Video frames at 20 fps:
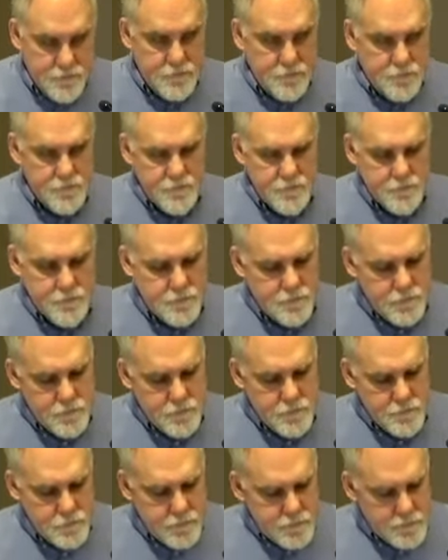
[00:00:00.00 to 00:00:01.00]

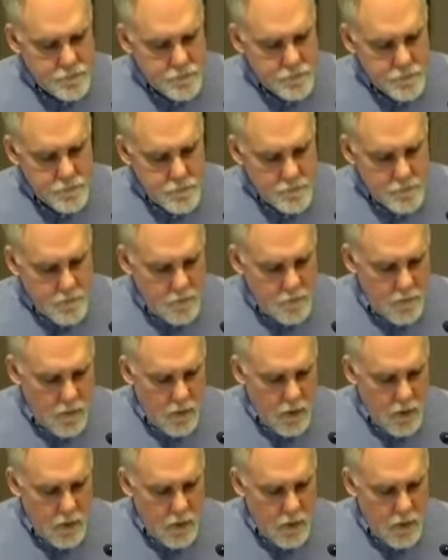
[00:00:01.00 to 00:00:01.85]
(silence)